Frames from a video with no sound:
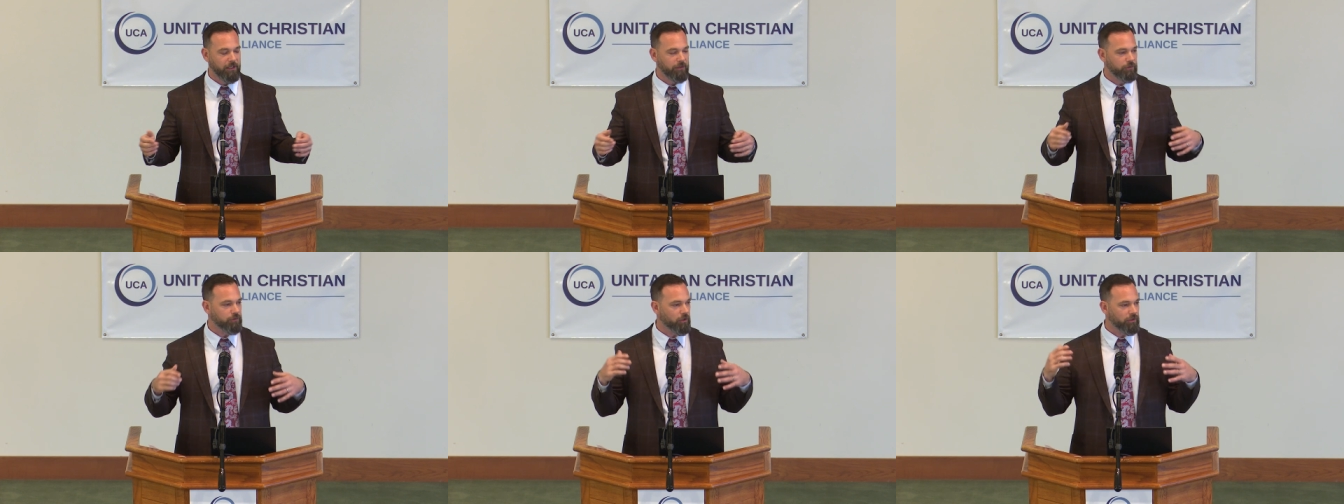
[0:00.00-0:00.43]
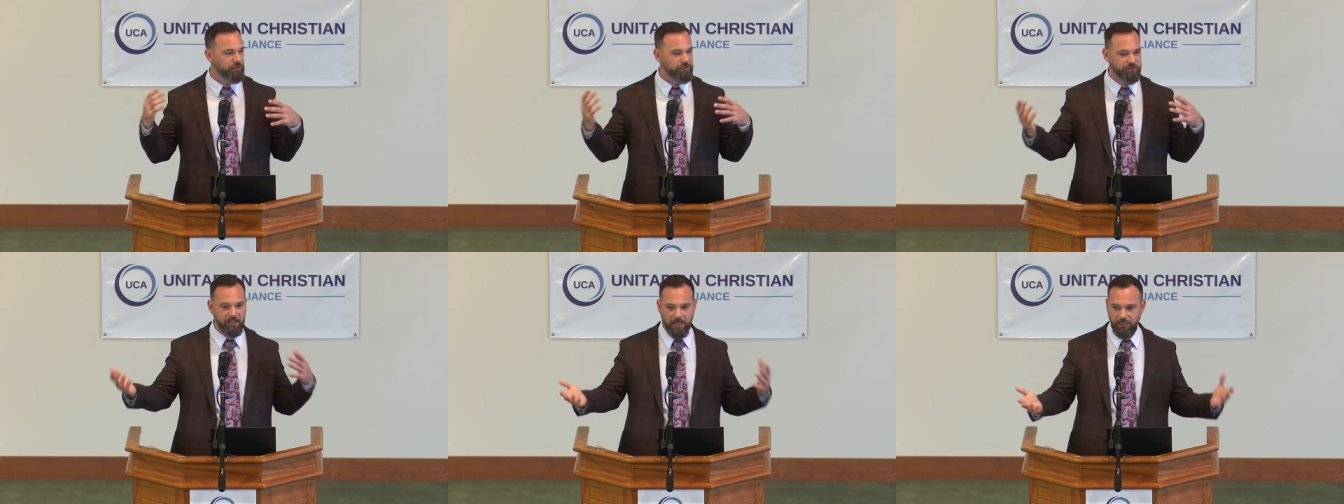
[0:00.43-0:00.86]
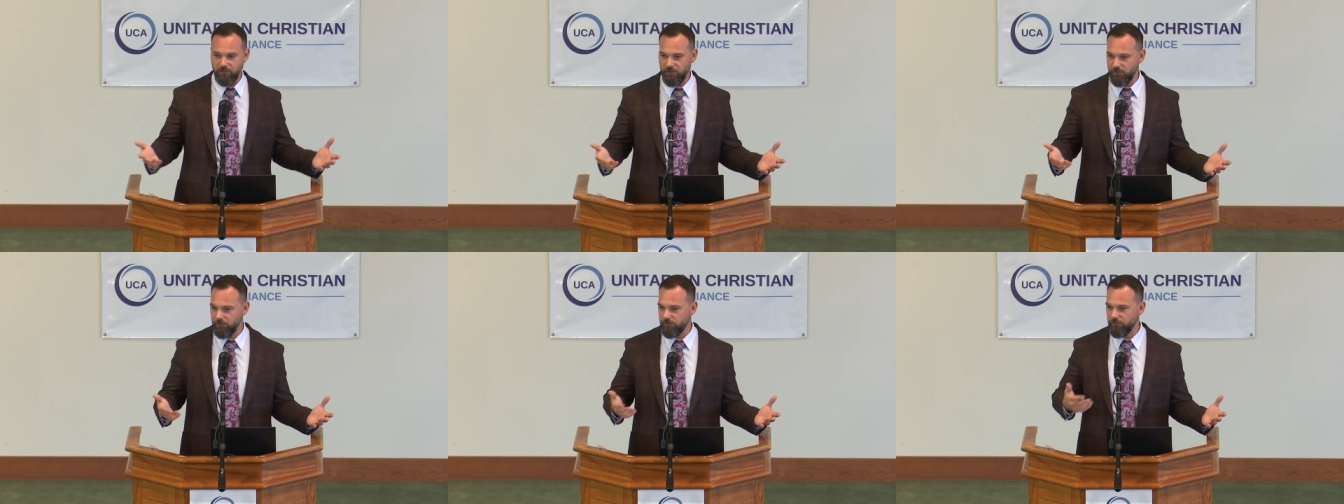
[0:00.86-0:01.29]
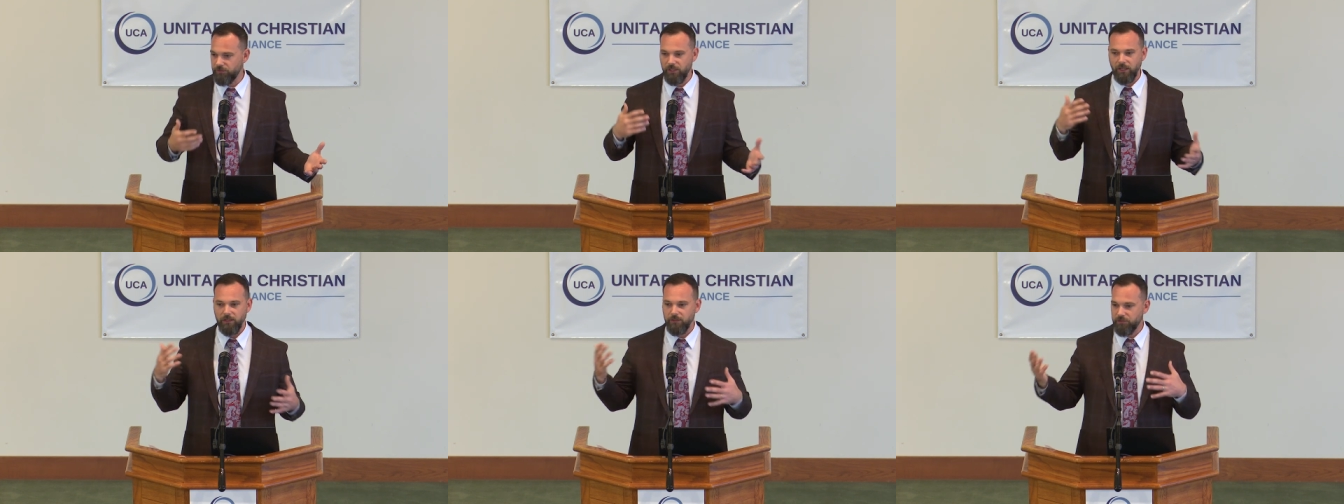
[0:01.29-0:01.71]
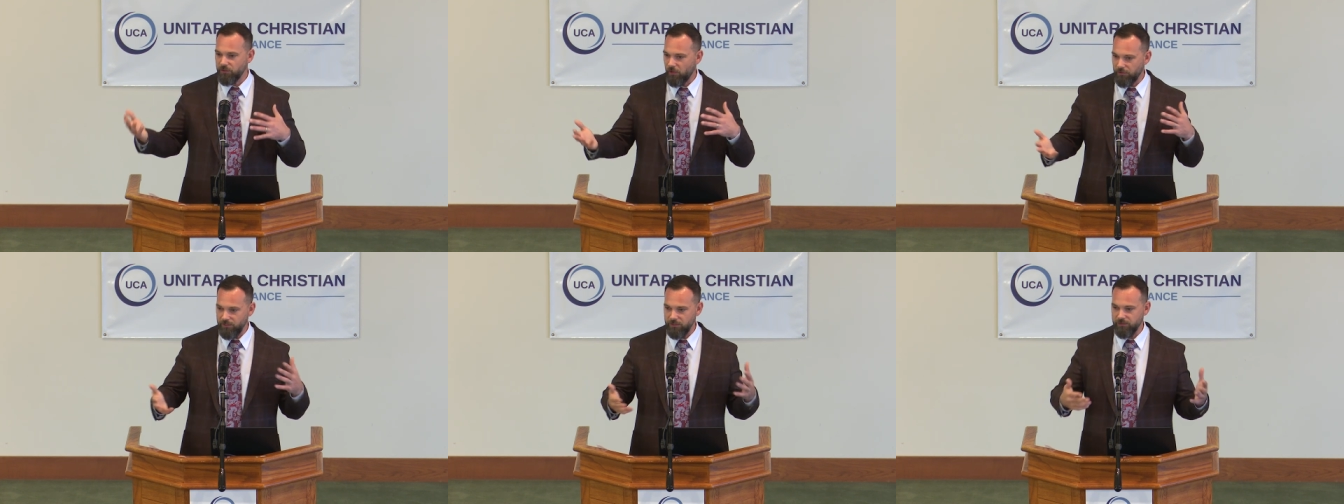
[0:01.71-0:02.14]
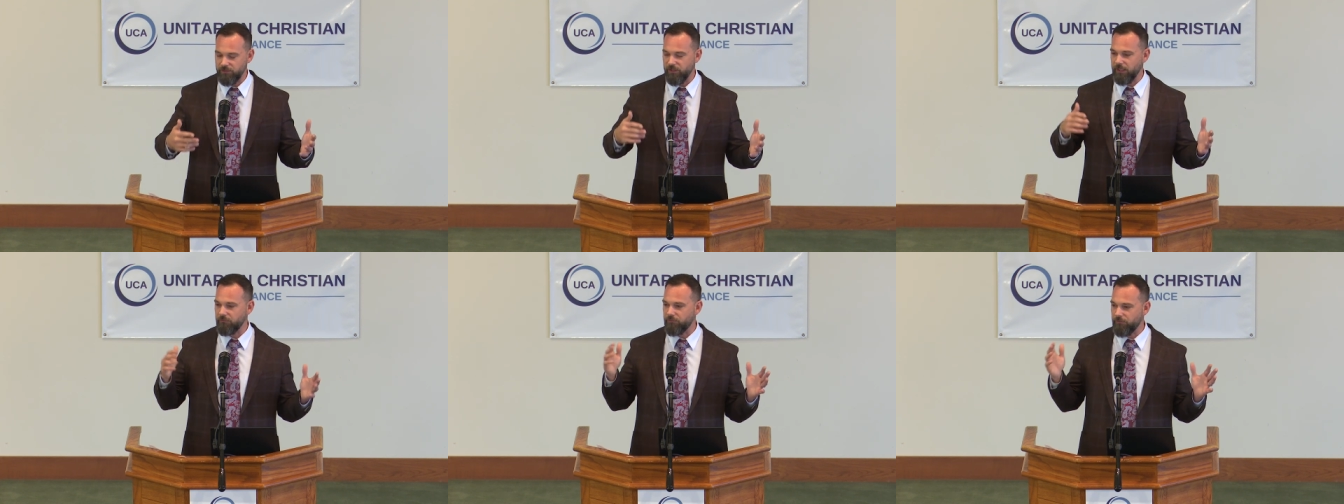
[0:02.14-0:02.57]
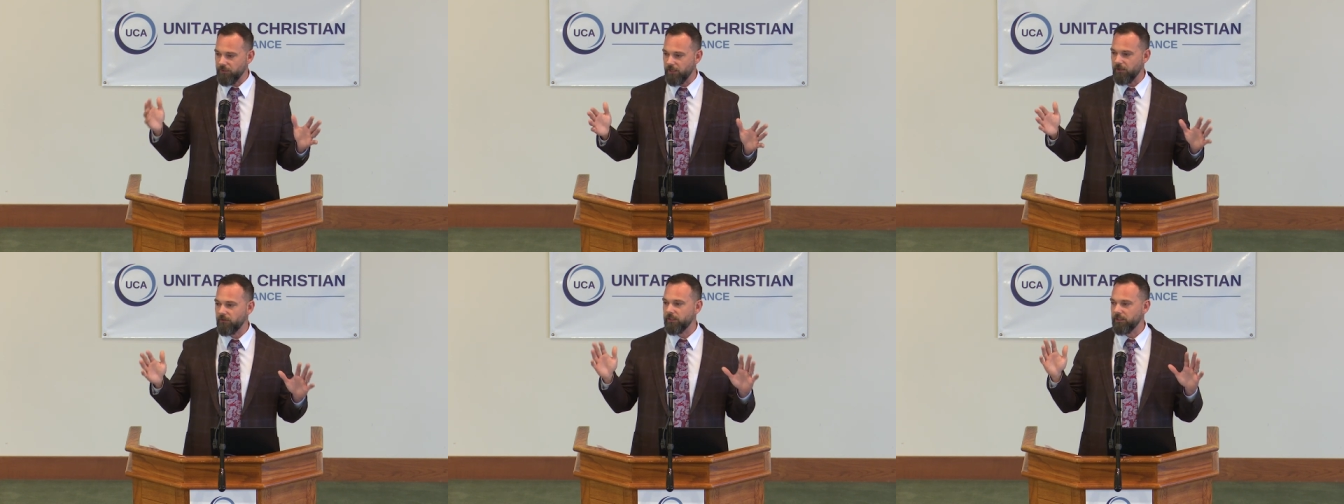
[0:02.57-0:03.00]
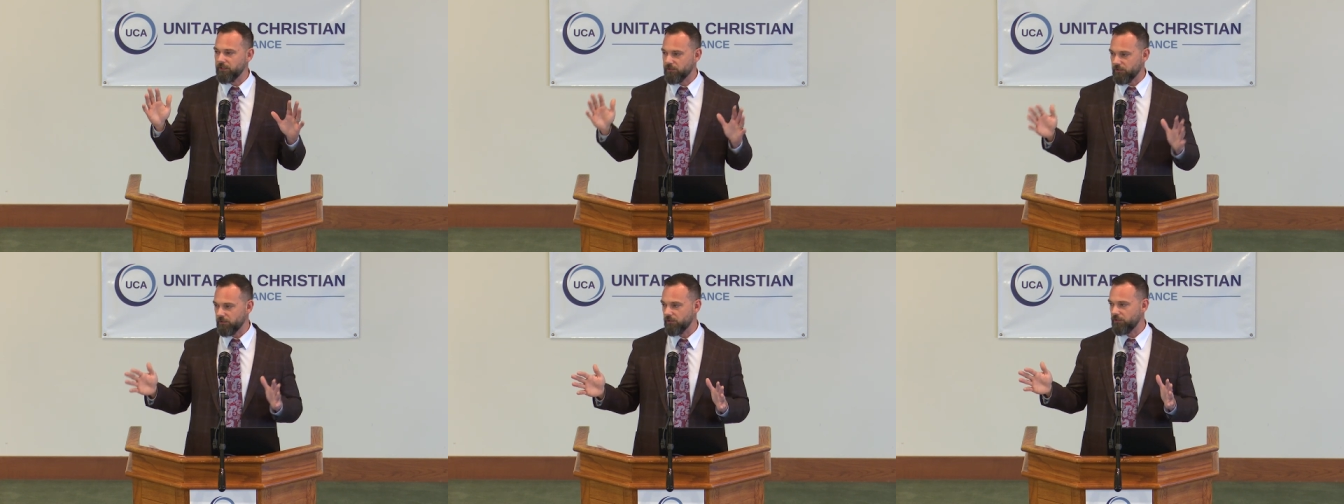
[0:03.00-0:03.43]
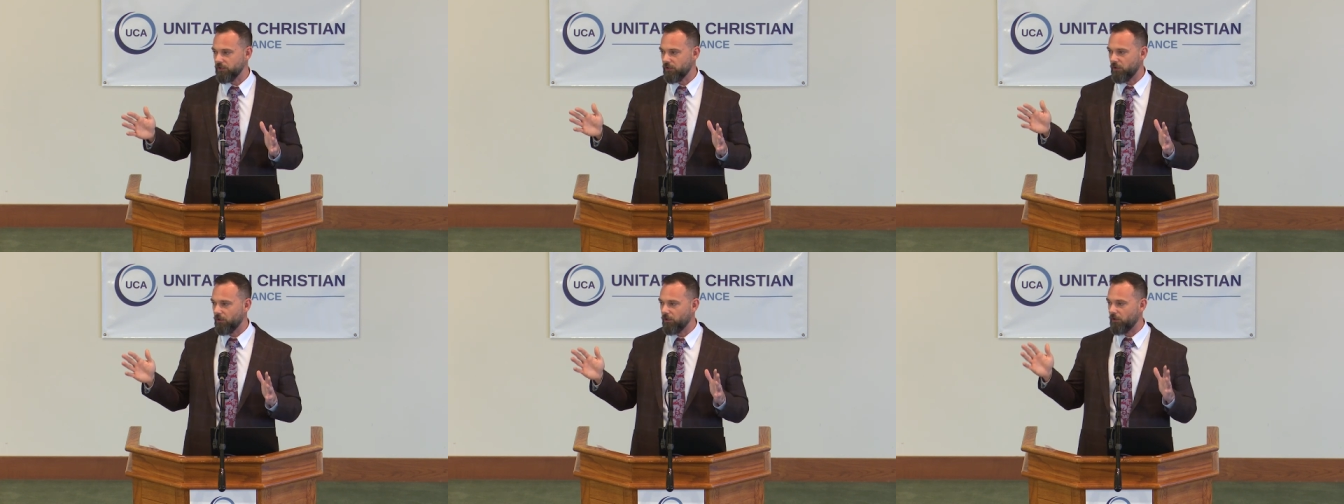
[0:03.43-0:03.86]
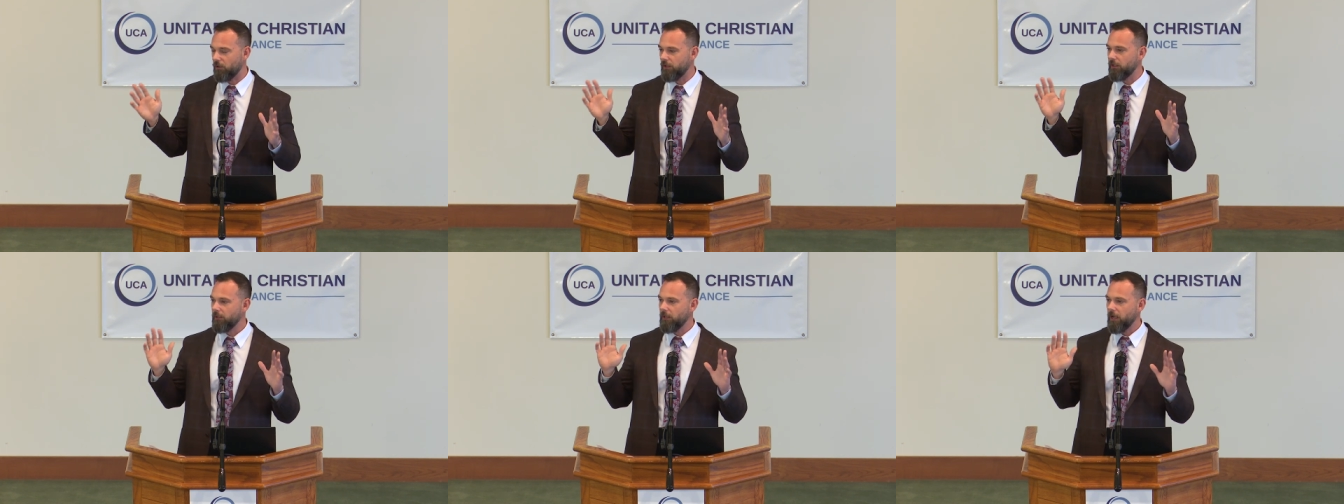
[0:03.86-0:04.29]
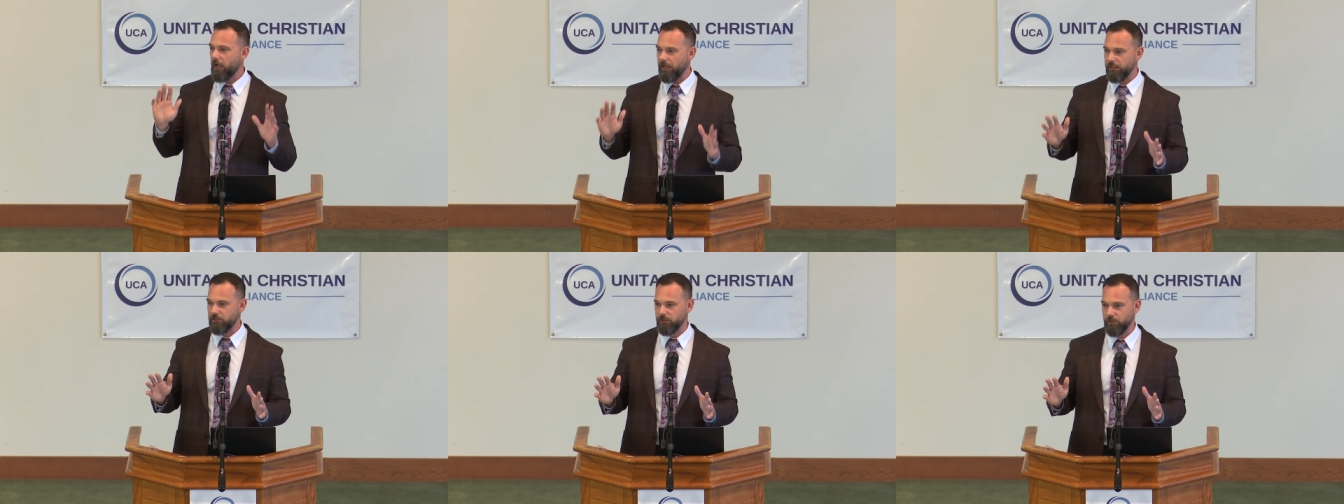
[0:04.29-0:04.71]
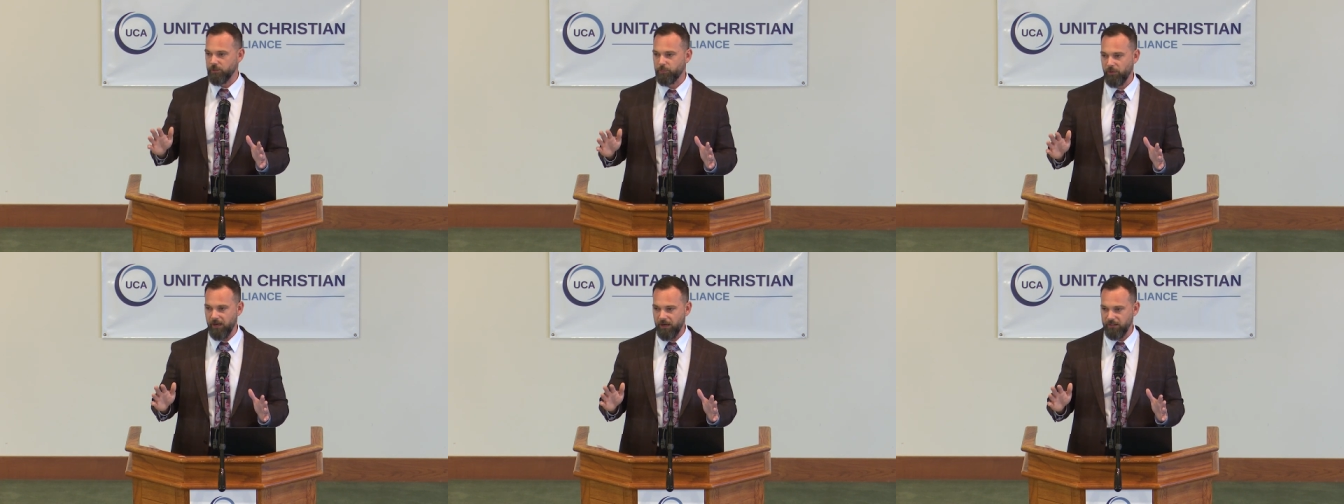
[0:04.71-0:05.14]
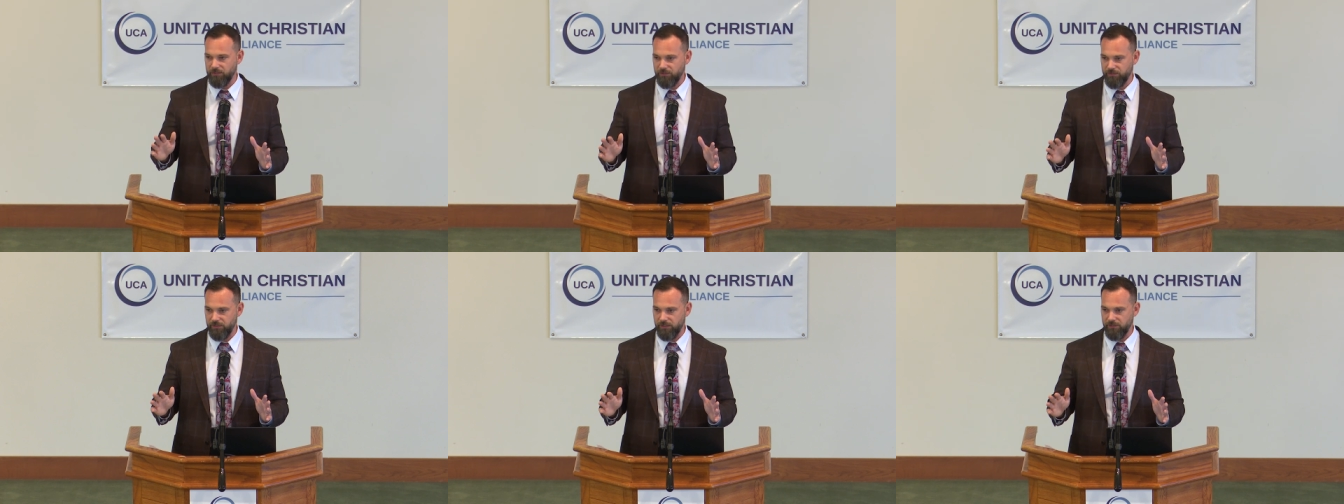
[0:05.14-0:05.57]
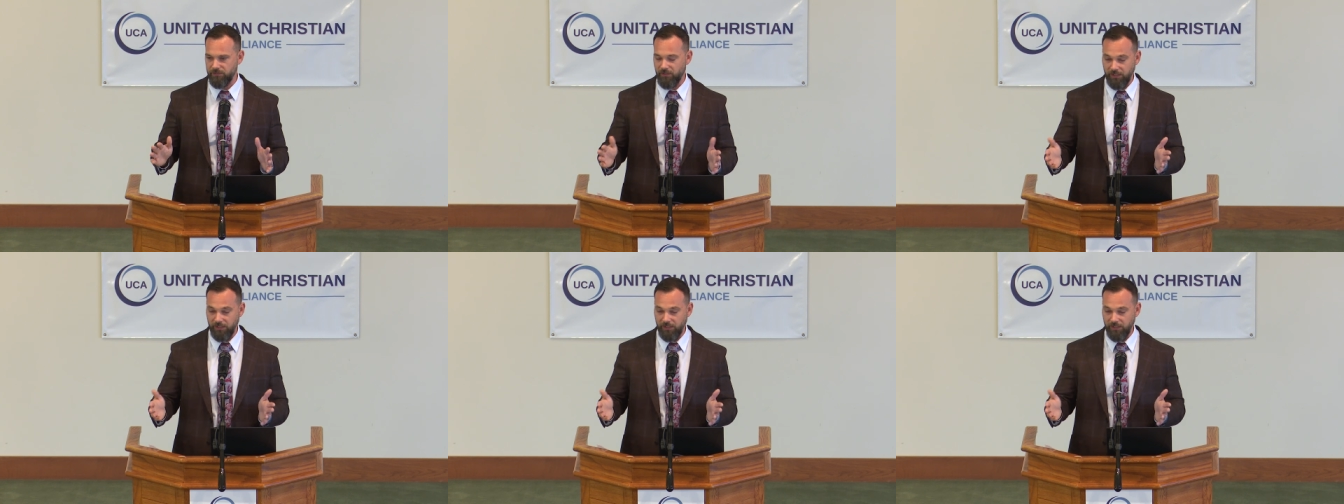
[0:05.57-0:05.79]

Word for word: There's all these statues. There's all these like very liturgical high church practices.